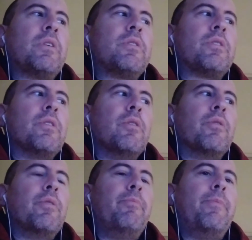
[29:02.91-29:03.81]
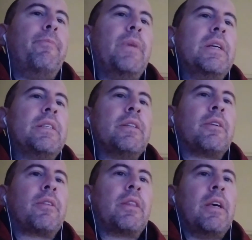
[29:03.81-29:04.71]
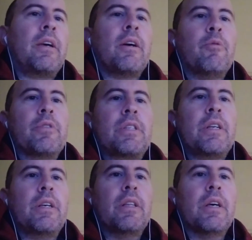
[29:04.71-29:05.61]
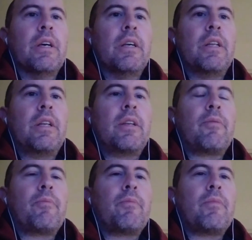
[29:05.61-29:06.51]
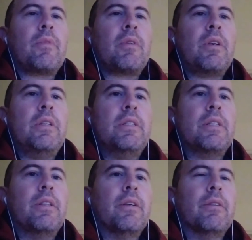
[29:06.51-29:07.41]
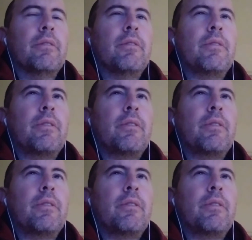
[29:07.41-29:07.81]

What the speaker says: So the basic thing I will say that is the